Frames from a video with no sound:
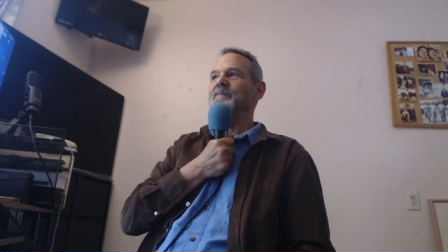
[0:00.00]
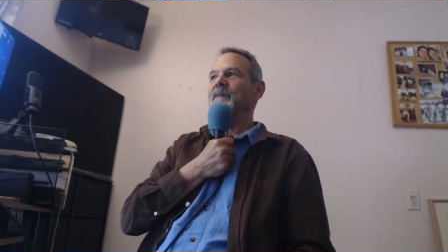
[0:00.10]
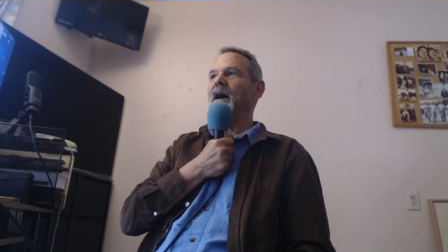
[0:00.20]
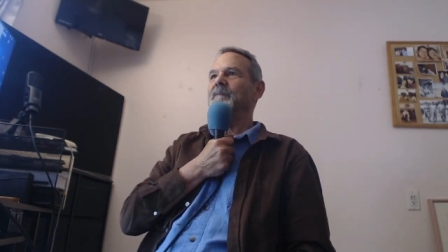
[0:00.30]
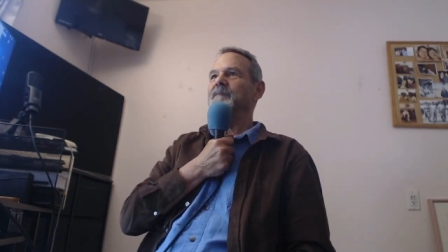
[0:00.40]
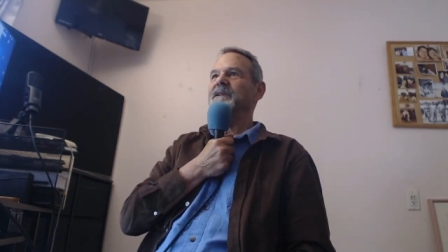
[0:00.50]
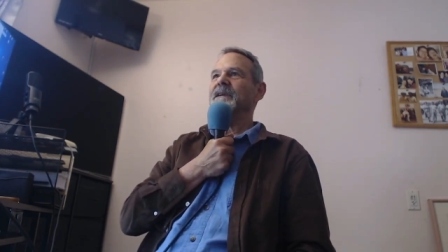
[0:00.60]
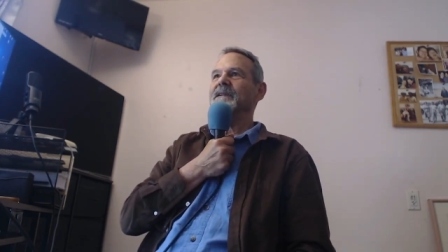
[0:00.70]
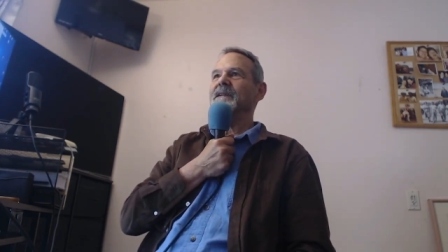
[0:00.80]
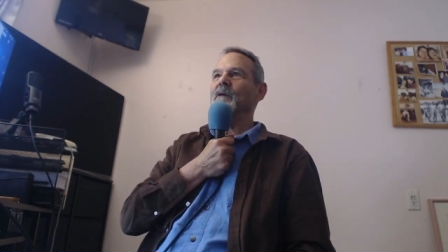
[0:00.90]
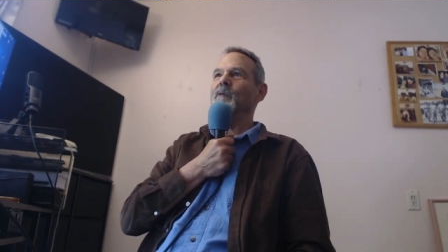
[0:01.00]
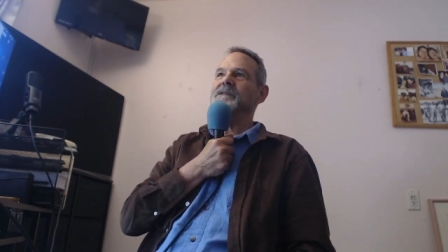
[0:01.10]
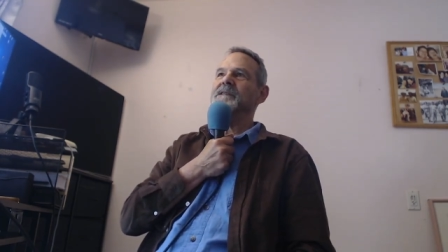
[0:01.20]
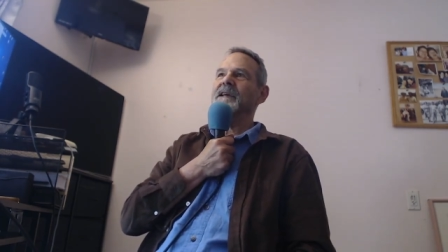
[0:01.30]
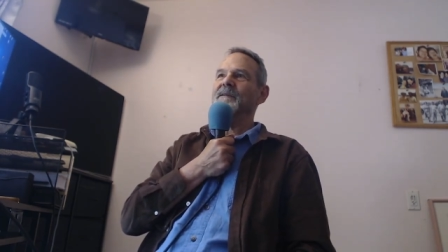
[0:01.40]
Particularly on
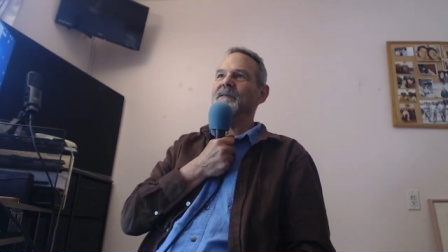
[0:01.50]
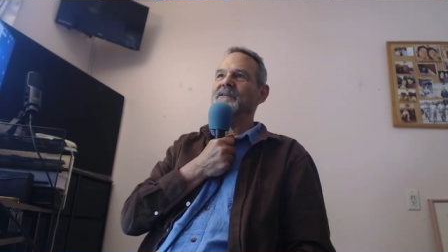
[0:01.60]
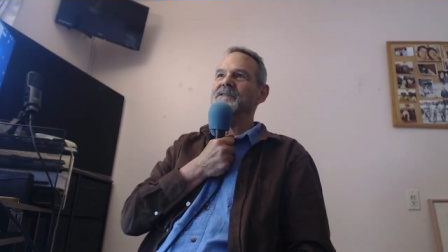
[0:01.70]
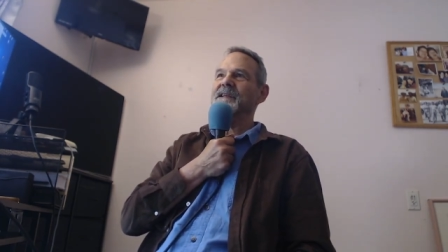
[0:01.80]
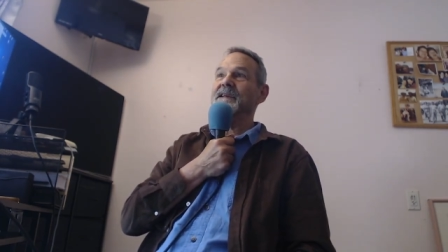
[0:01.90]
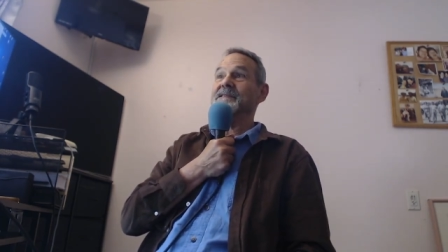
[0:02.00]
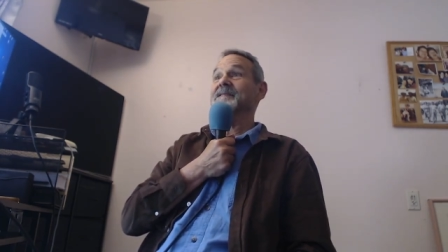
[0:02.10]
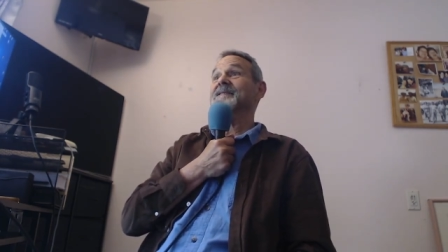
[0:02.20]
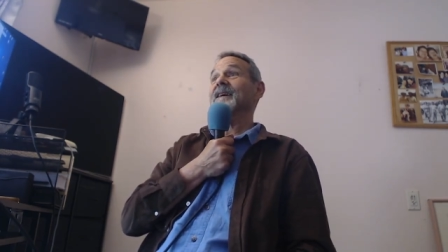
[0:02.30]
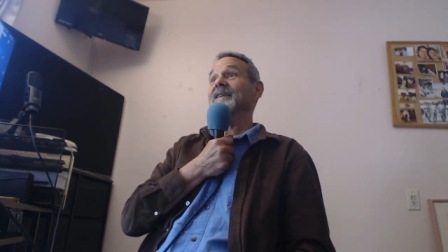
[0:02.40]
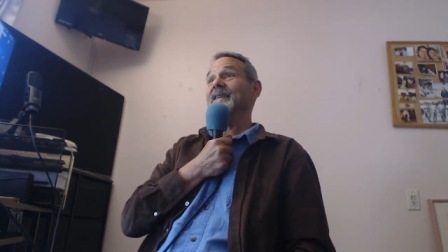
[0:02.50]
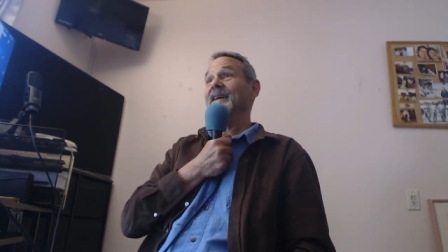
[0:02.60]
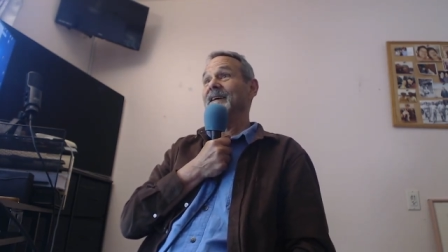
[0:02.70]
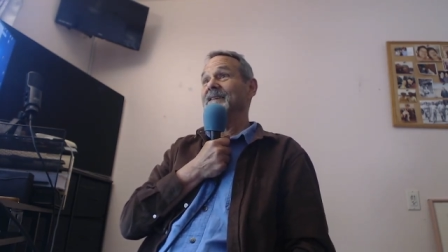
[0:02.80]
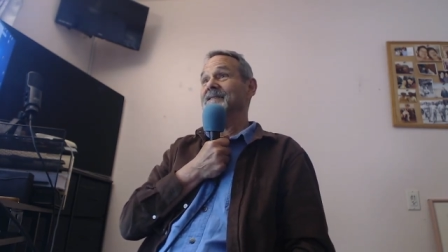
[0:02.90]
Wednesdays and Thursdays and
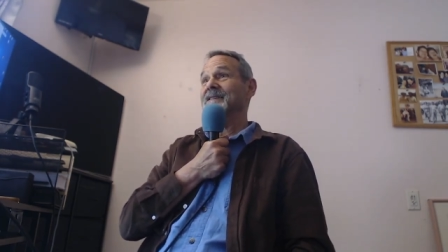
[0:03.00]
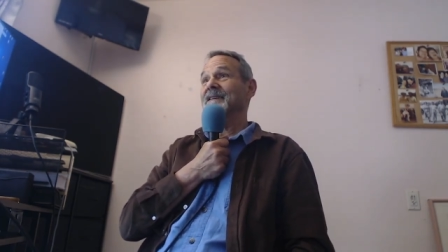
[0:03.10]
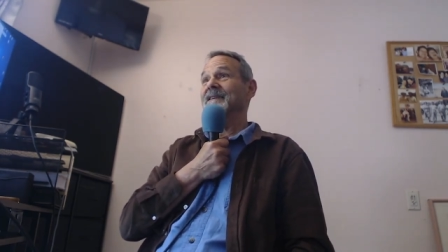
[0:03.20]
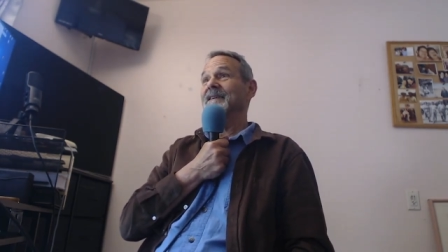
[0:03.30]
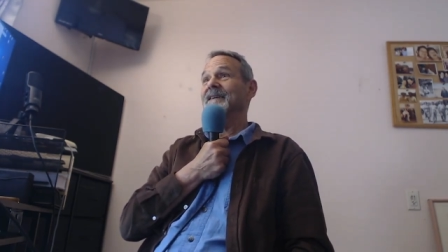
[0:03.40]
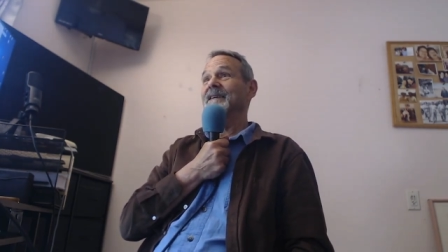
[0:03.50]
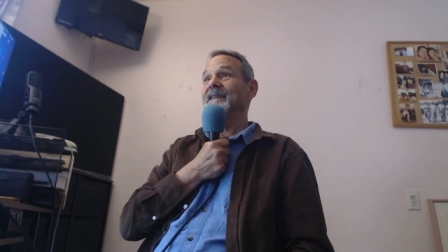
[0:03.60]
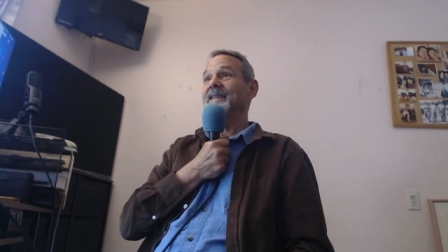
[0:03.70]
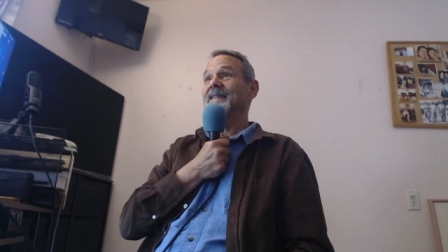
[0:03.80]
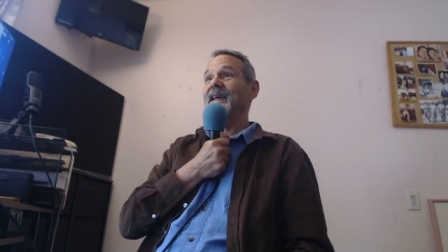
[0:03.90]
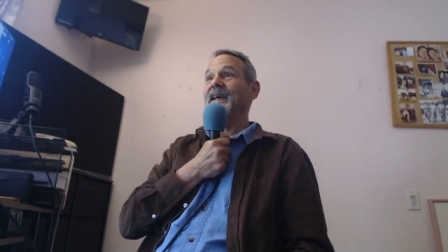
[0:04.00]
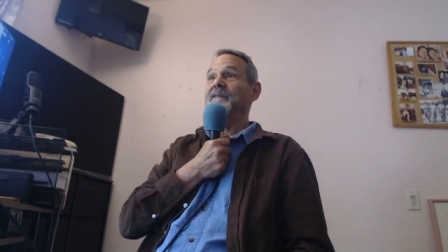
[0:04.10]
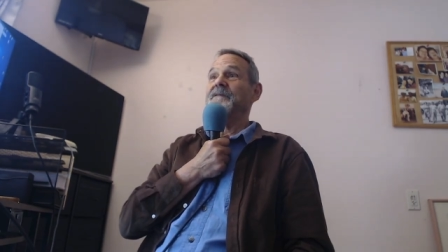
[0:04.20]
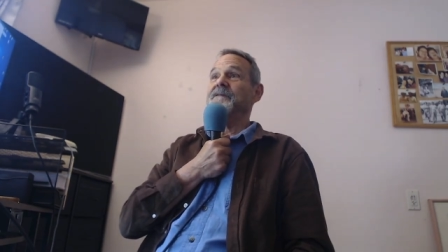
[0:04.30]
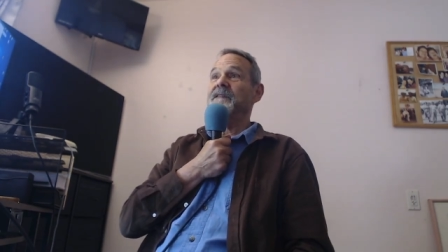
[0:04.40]
Sundays, they have
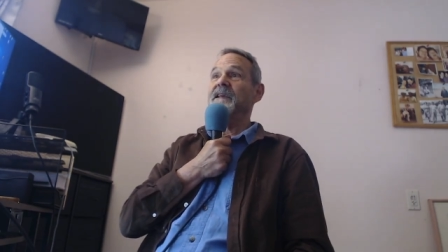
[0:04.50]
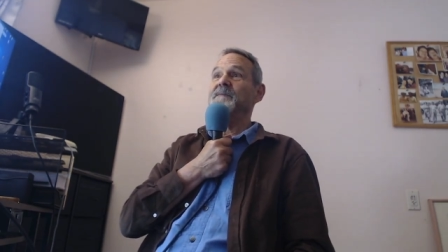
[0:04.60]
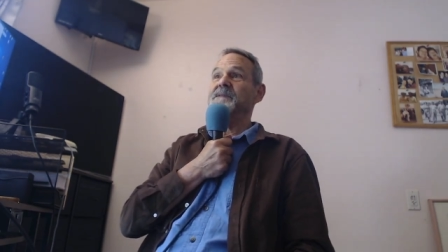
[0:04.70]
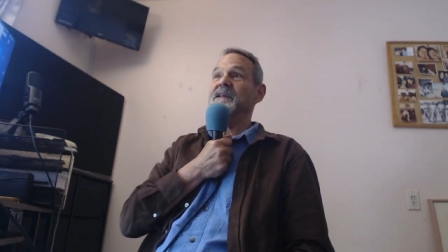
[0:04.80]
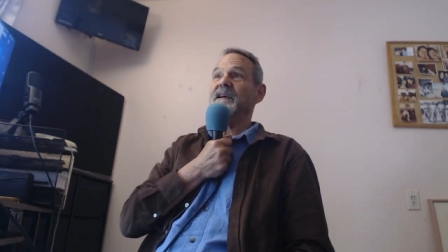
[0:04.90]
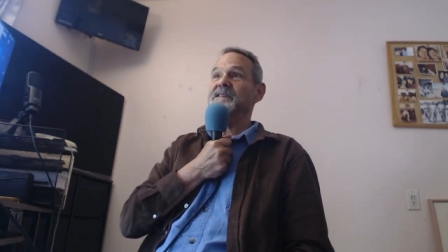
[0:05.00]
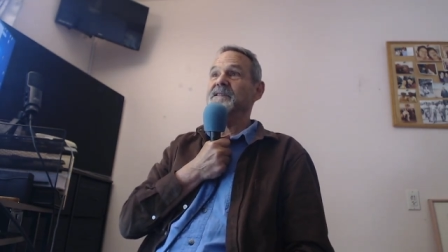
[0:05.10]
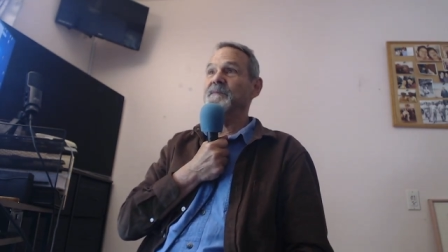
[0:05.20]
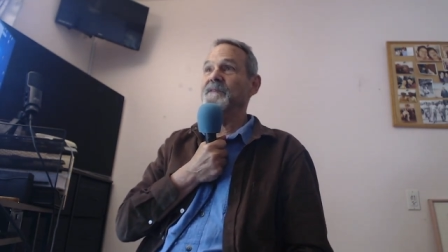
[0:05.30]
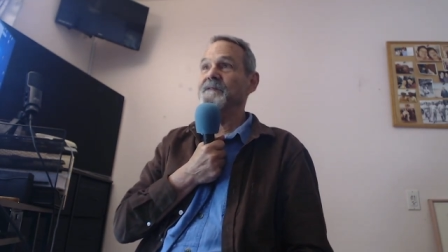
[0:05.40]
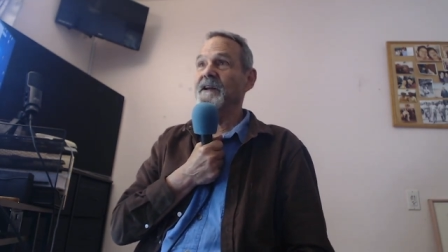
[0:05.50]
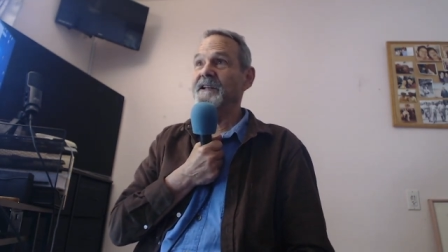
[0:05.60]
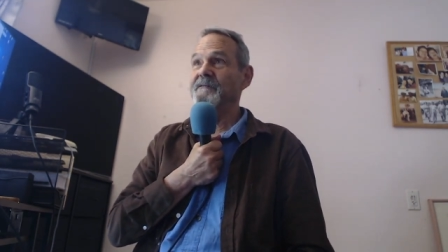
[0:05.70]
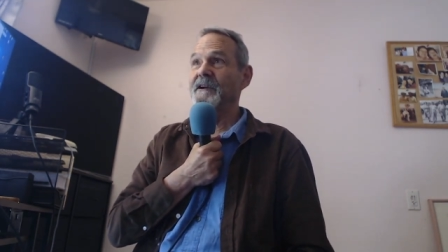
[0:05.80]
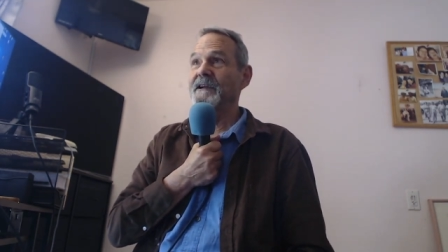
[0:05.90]
themes that could be funny,
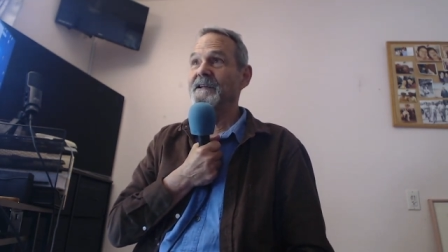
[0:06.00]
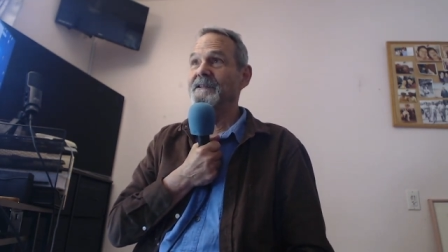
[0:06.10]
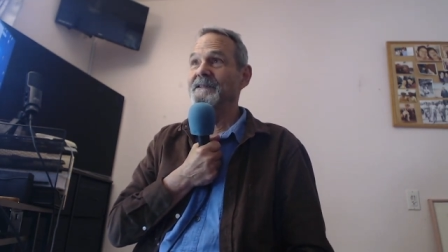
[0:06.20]
right?